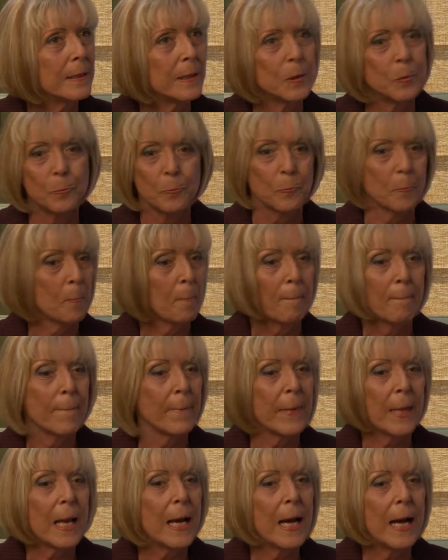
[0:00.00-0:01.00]
and
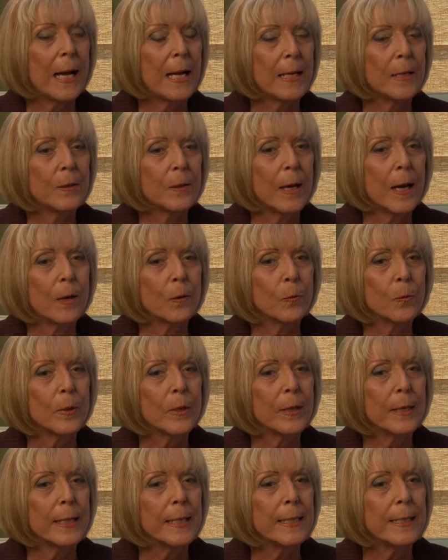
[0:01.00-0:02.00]
I
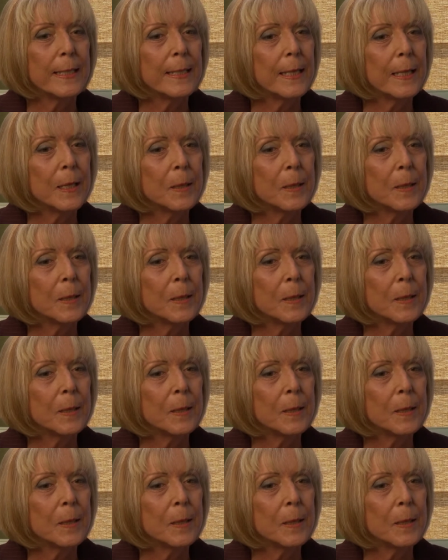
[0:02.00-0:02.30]
really